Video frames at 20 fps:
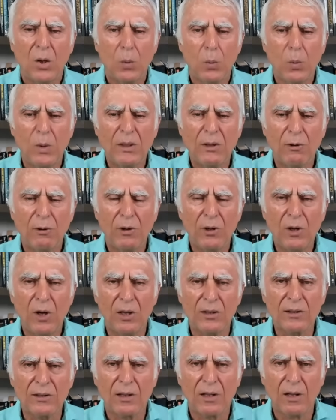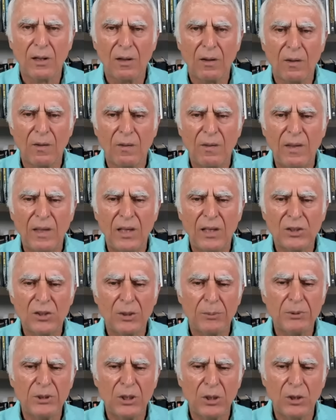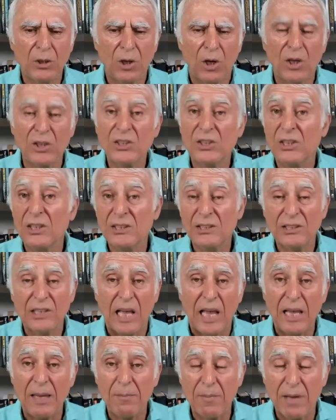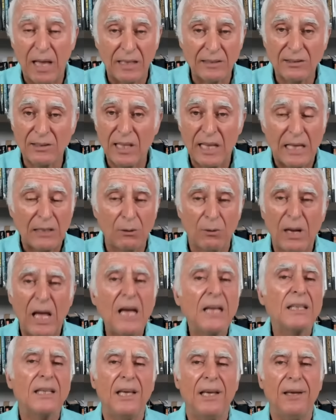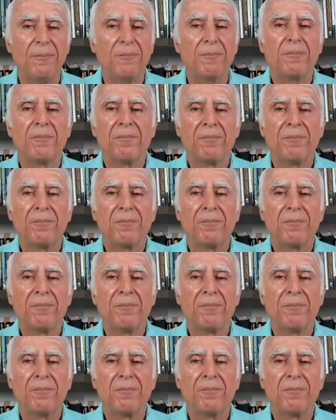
whether or not the Egyptian gods are the same as the Anunnaki,